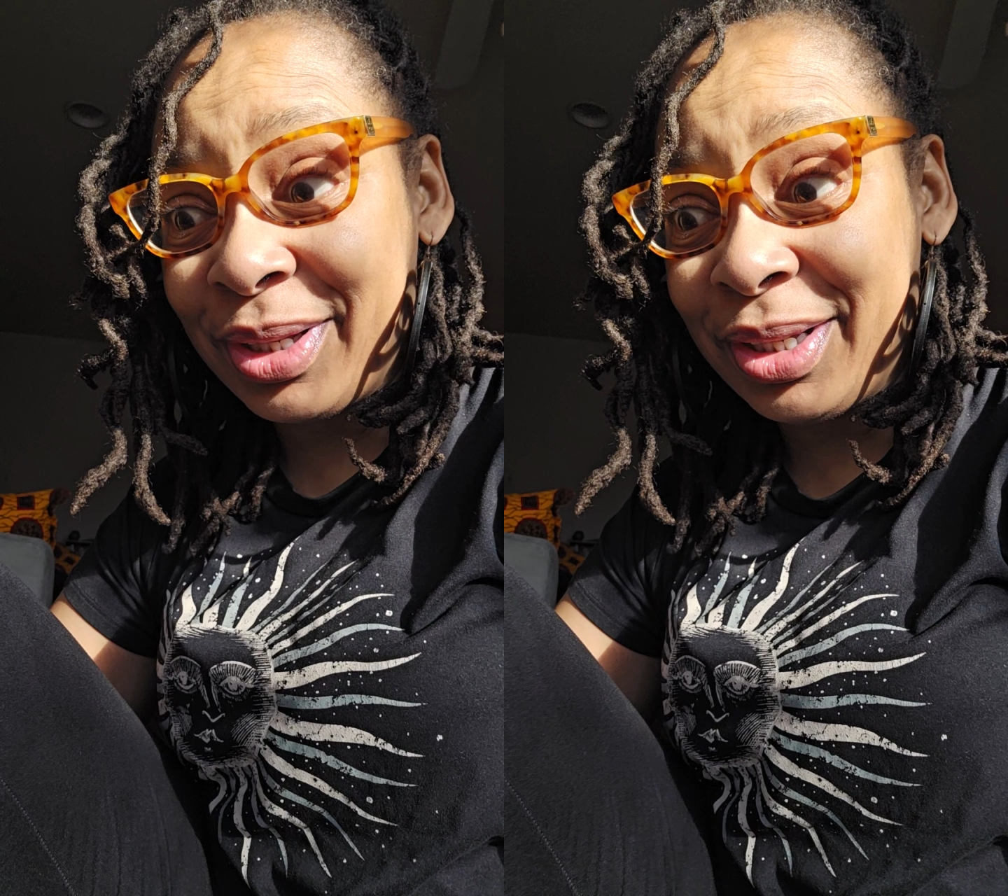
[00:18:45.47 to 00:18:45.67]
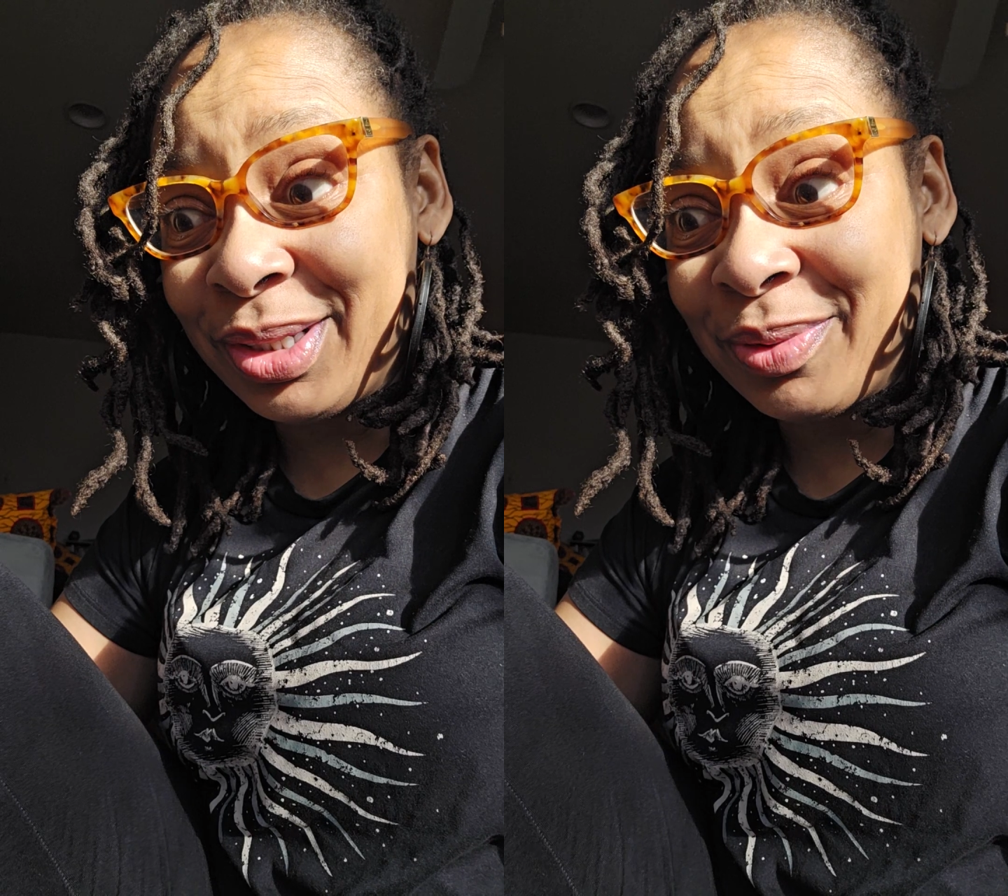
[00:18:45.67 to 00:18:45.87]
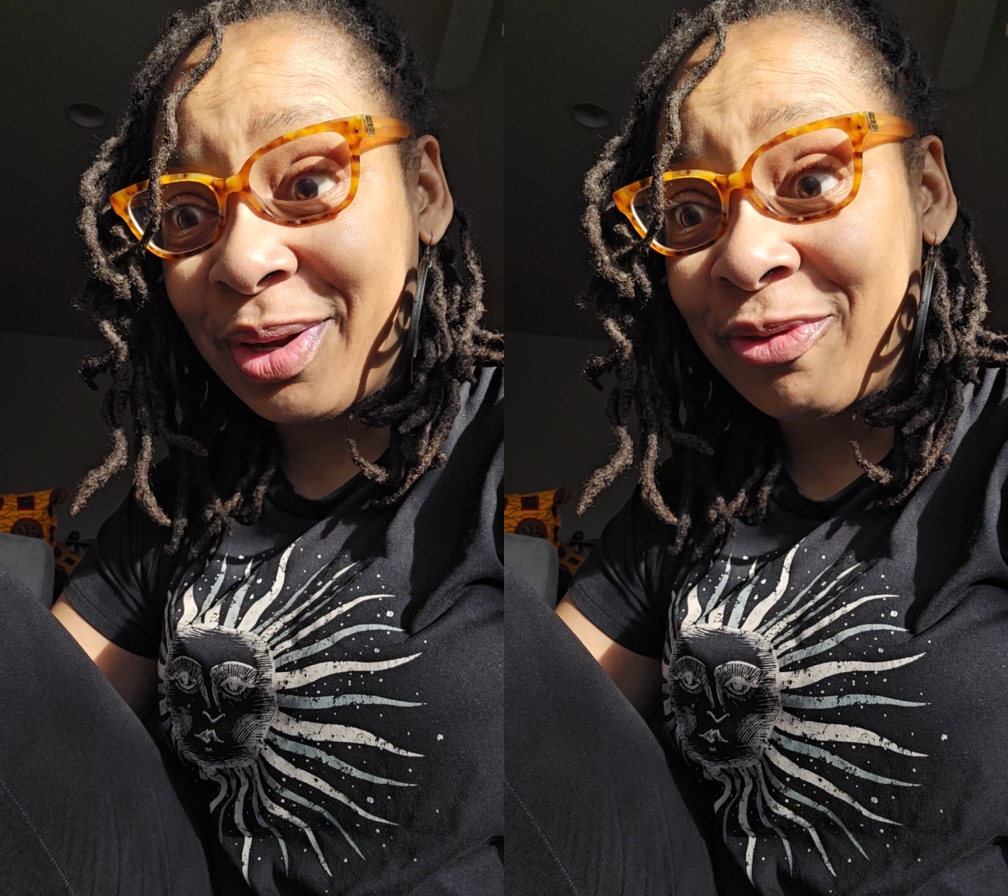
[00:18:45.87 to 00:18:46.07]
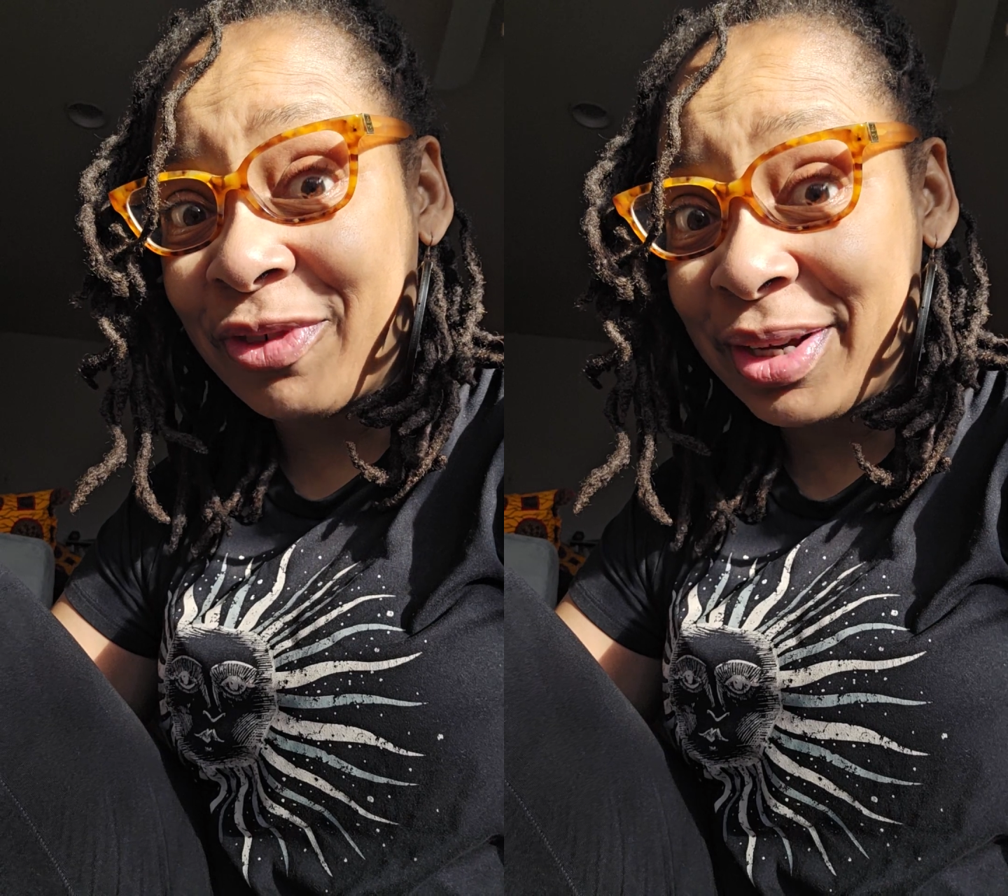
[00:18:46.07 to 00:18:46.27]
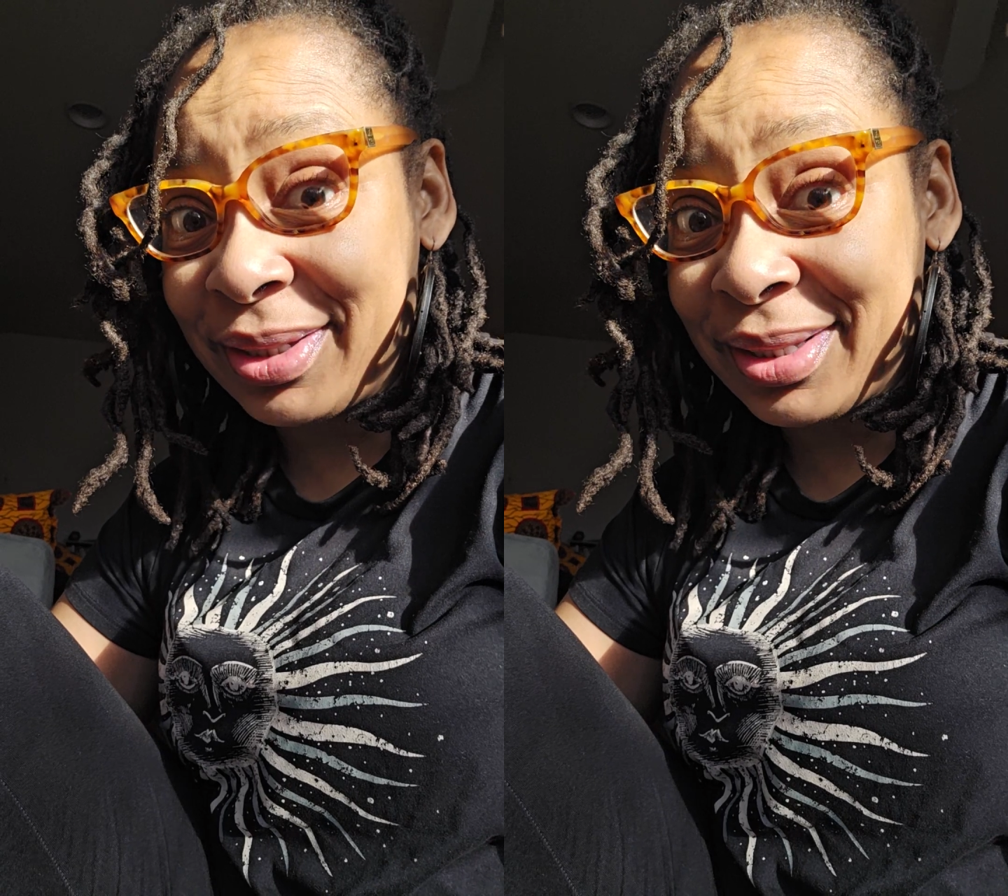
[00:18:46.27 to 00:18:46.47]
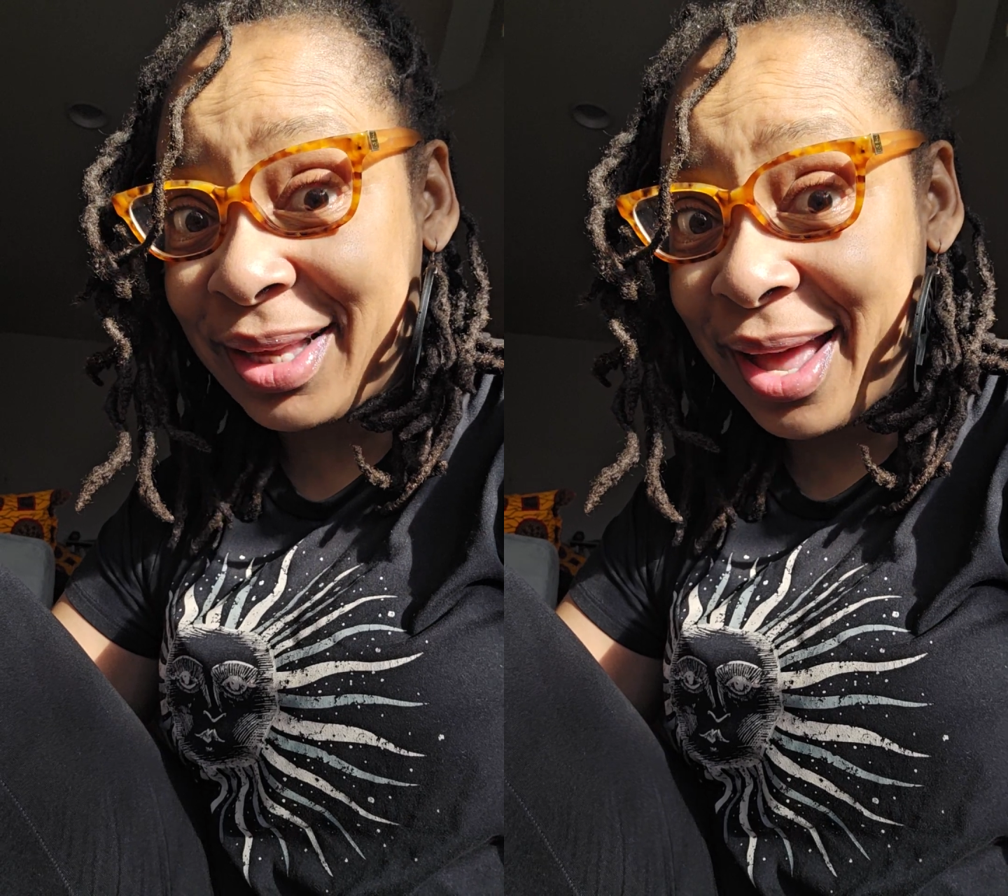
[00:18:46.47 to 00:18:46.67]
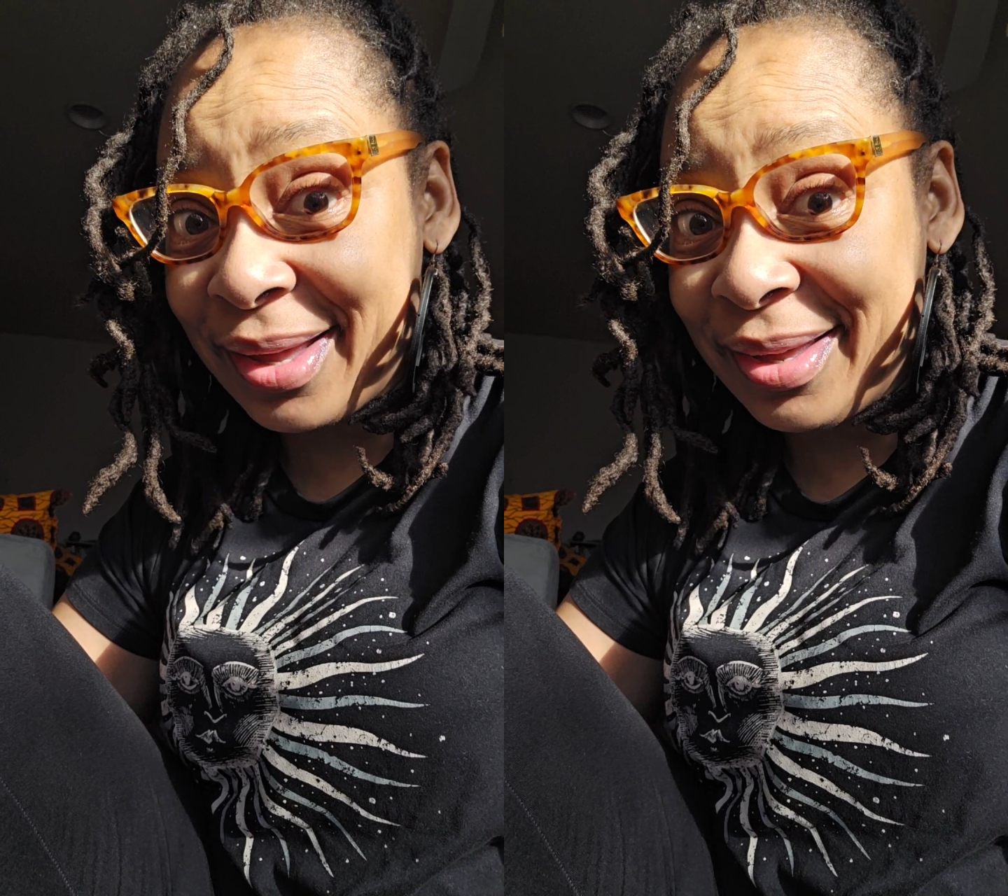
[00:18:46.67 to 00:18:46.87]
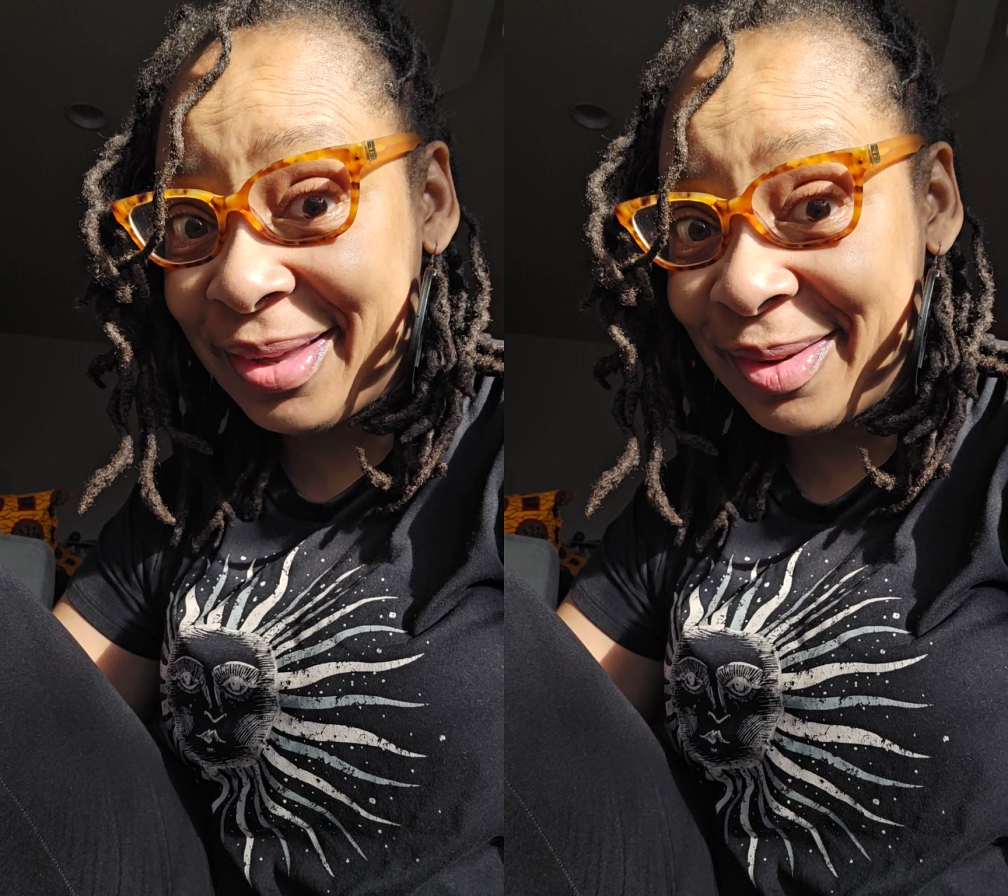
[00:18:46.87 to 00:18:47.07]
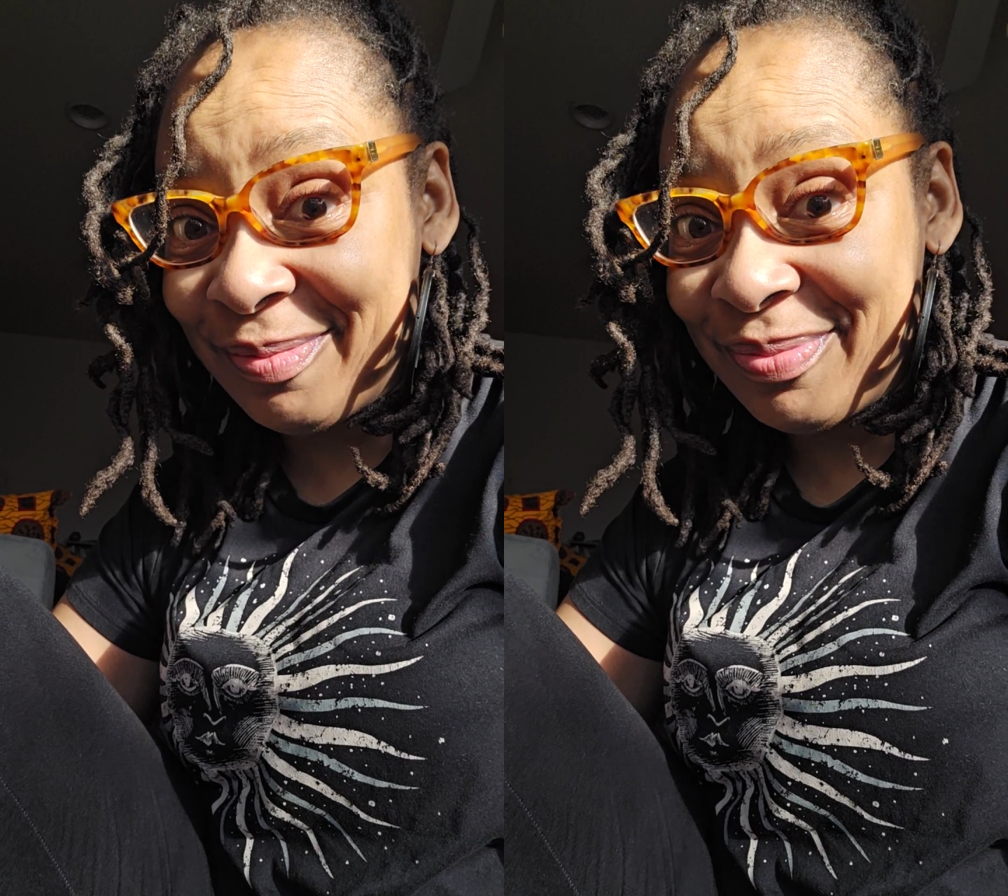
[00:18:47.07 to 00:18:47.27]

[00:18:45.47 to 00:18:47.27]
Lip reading: history of Francis Scott Key